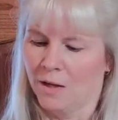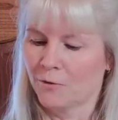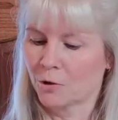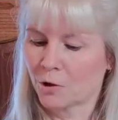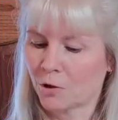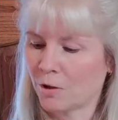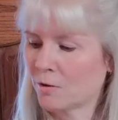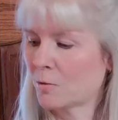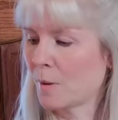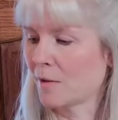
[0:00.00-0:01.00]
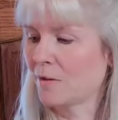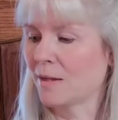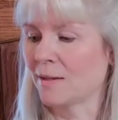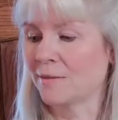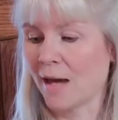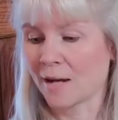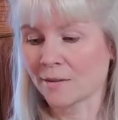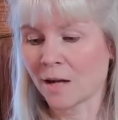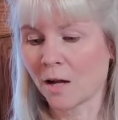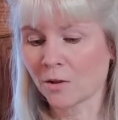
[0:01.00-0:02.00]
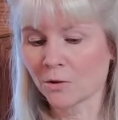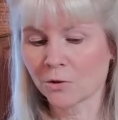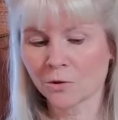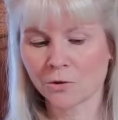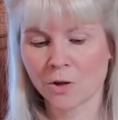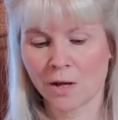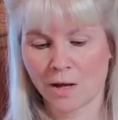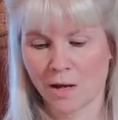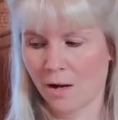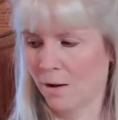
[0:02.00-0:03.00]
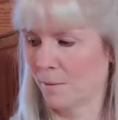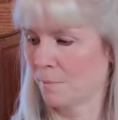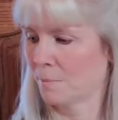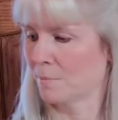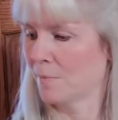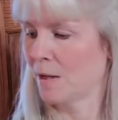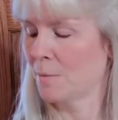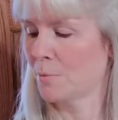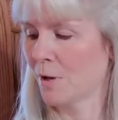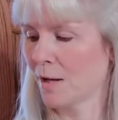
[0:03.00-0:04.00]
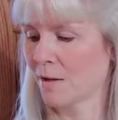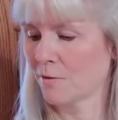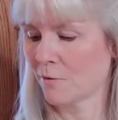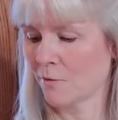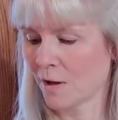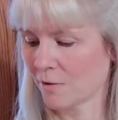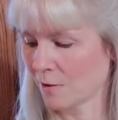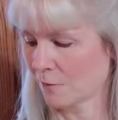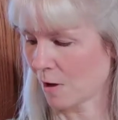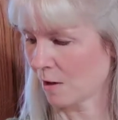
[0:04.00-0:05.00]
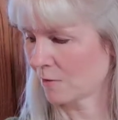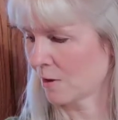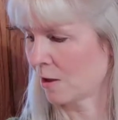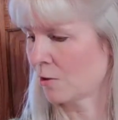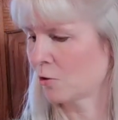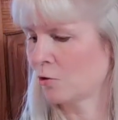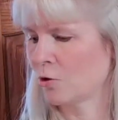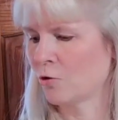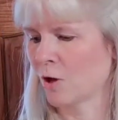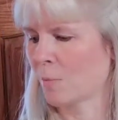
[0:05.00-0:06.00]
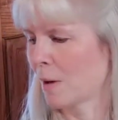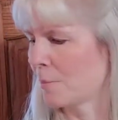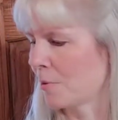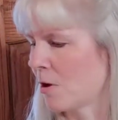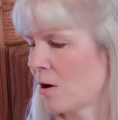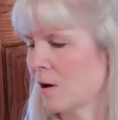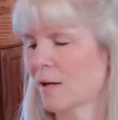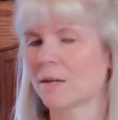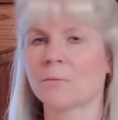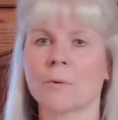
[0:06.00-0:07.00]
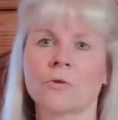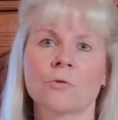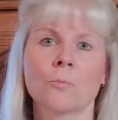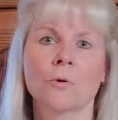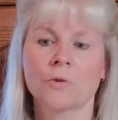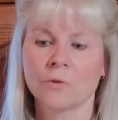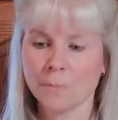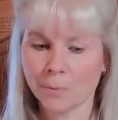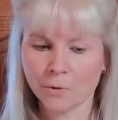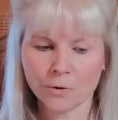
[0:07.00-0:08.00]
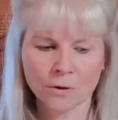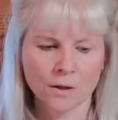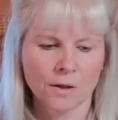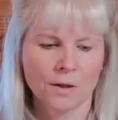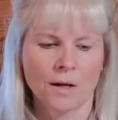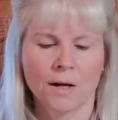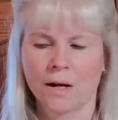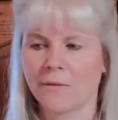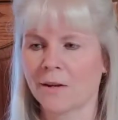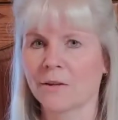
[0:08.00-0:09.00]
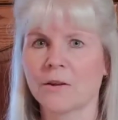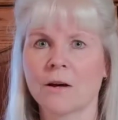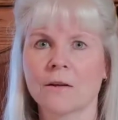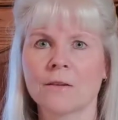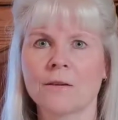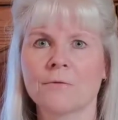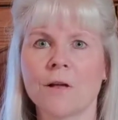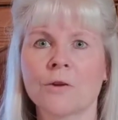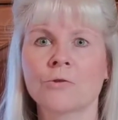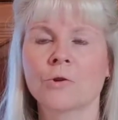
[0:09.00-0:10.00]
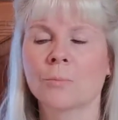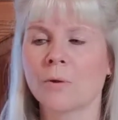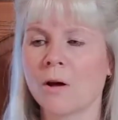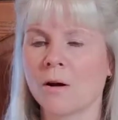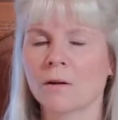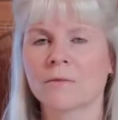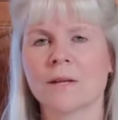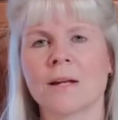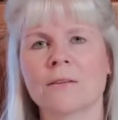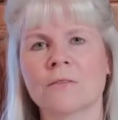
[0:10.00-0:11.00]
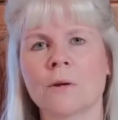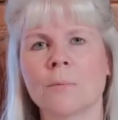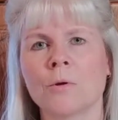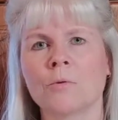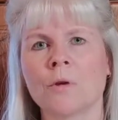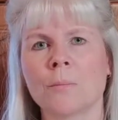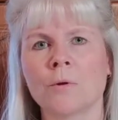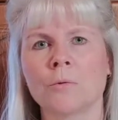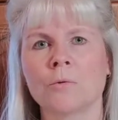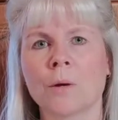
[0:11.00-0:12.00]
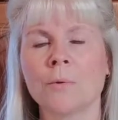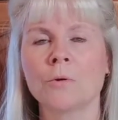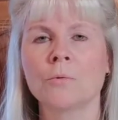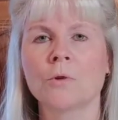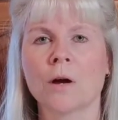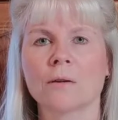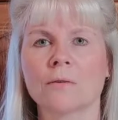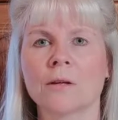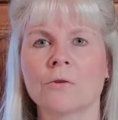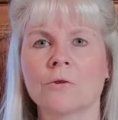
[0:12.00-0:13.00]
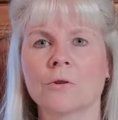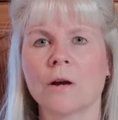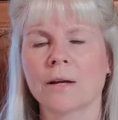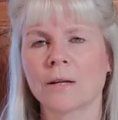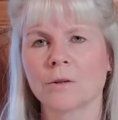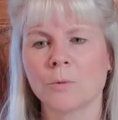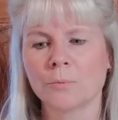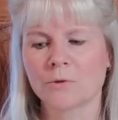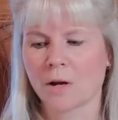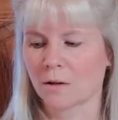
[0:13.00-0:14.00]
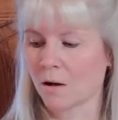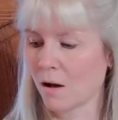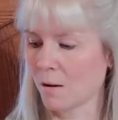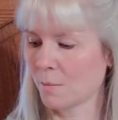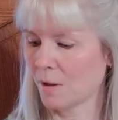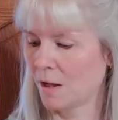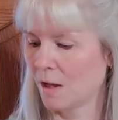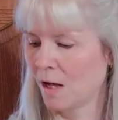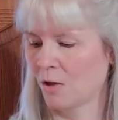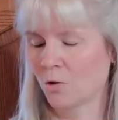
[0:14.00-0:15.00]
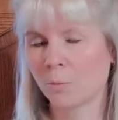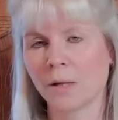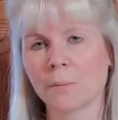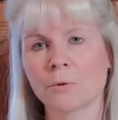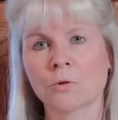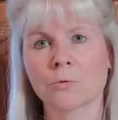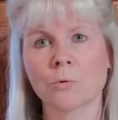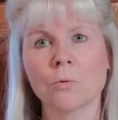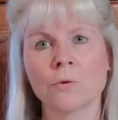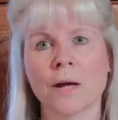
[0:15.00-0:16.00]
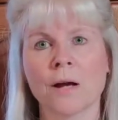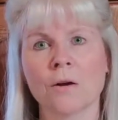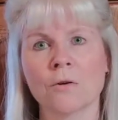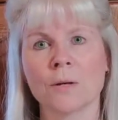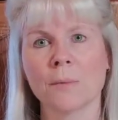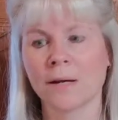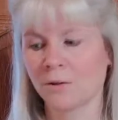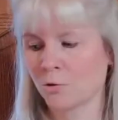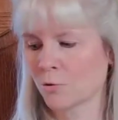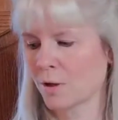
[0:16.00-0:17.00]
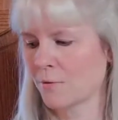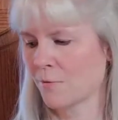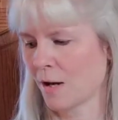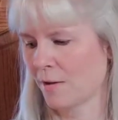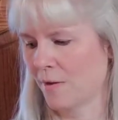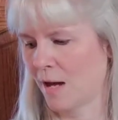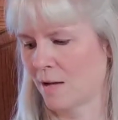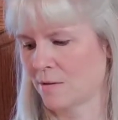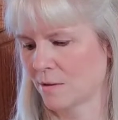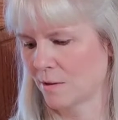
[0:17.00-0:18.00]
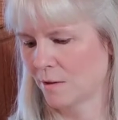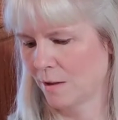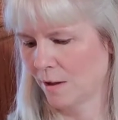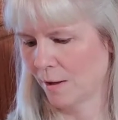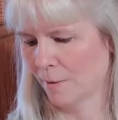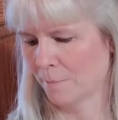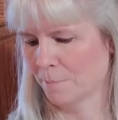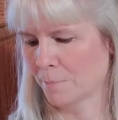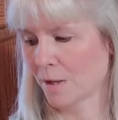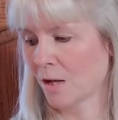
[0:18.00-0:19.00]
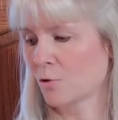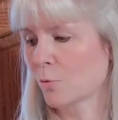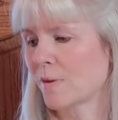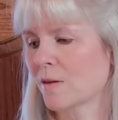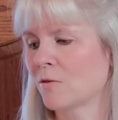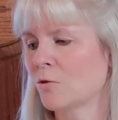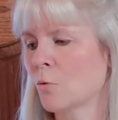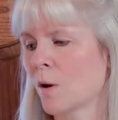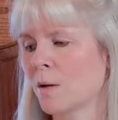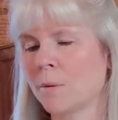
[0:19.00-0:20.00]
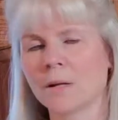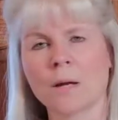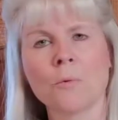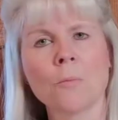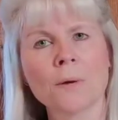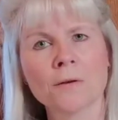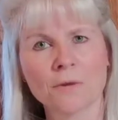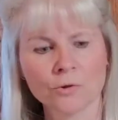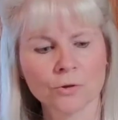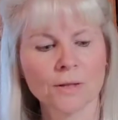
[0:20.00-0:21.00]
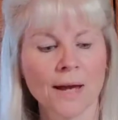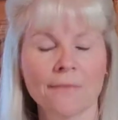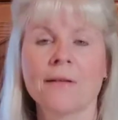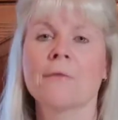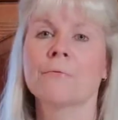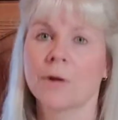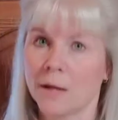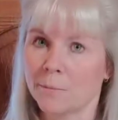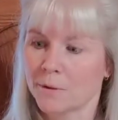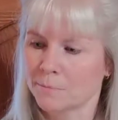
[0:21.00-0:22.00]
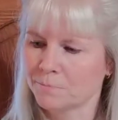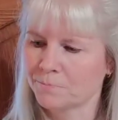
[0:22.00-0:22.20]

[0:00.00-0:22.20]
If you're curious about the exact colors and brands of the fancy floss, I encourage you to check my blog. It's much more simple than a lot of the FlossTube blogs, and it's www.interlockingloops.com, and you'll be able to scroll down in my history and find that. But I enjoyed that stitch quite a bit, and I'm hoping eventually to have that framed.